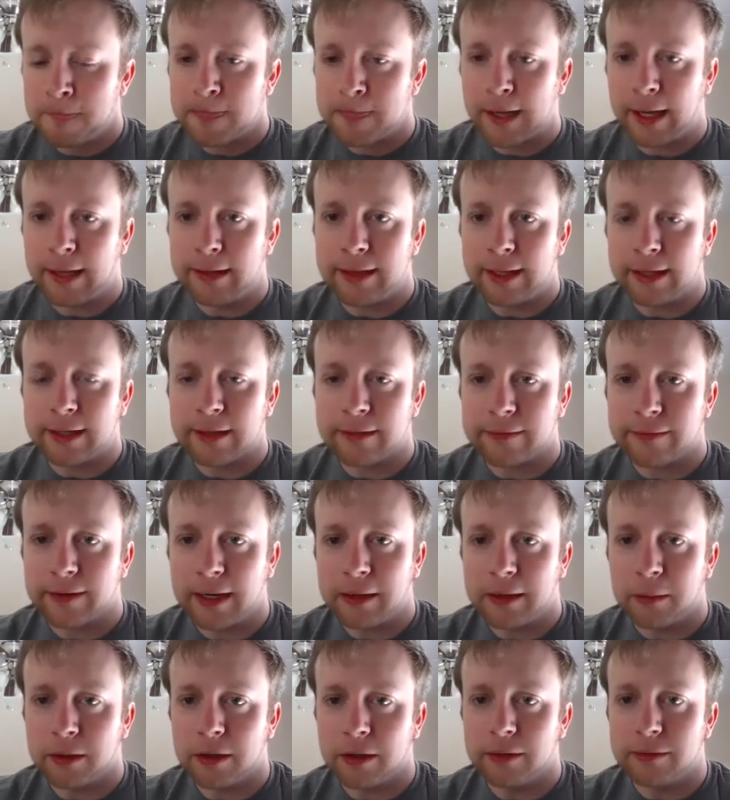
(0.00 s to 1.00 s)
I think if
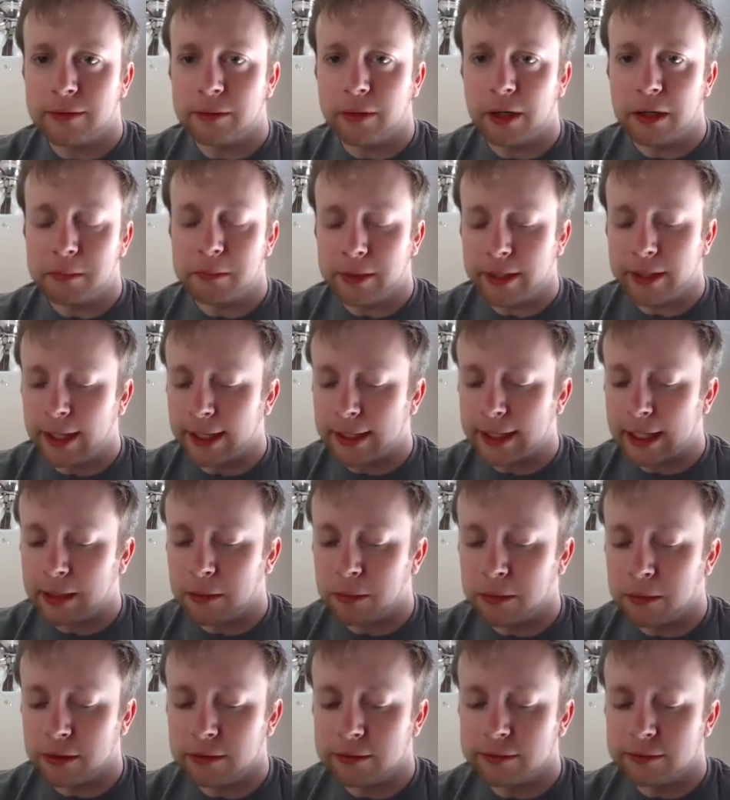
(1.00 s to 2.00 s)
I would have went back, I
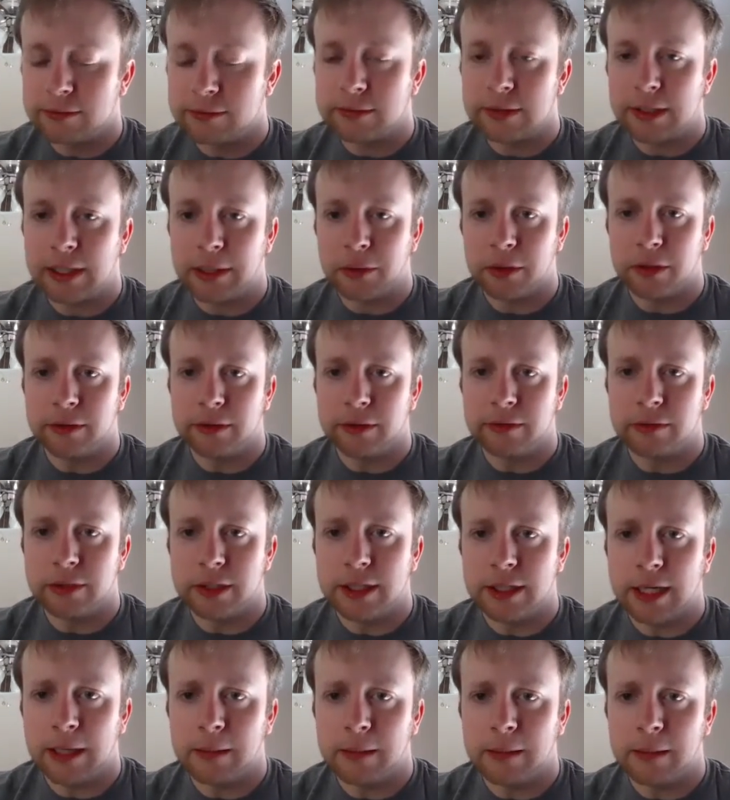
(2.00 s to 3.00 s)
would have
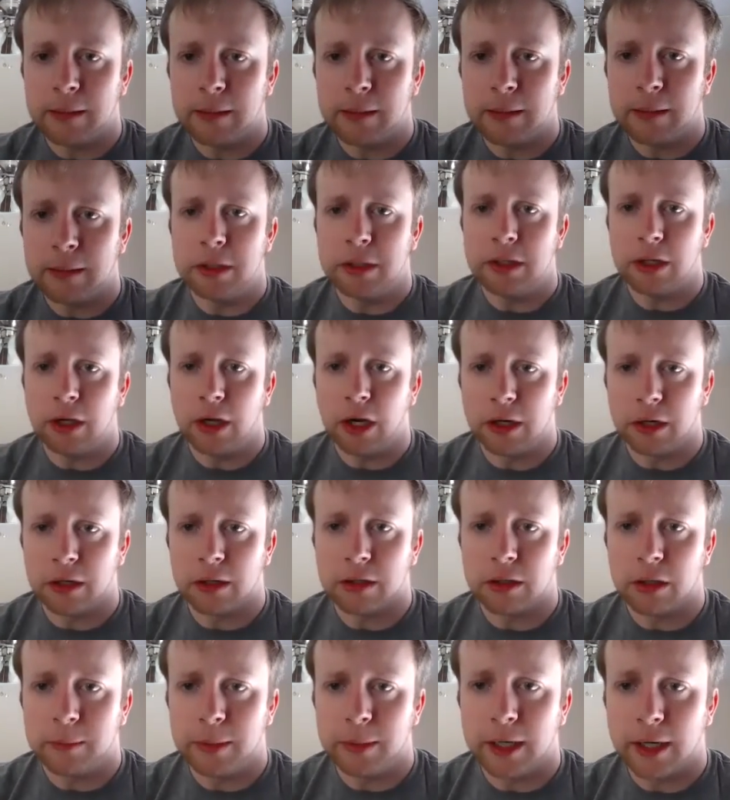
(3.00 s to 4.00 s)
rehabbed a little bit longer, a
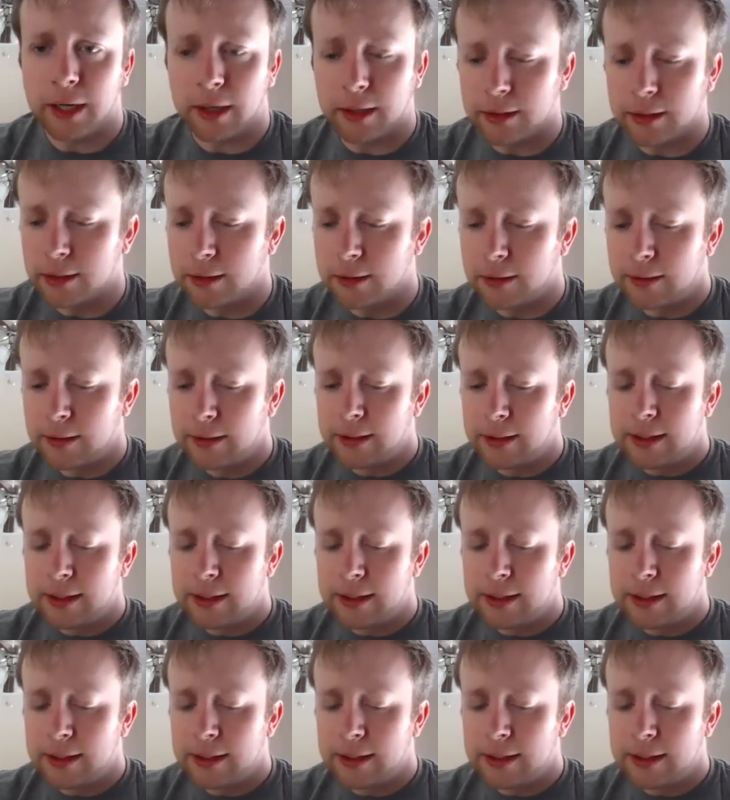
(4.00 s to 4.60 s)
little bit harder,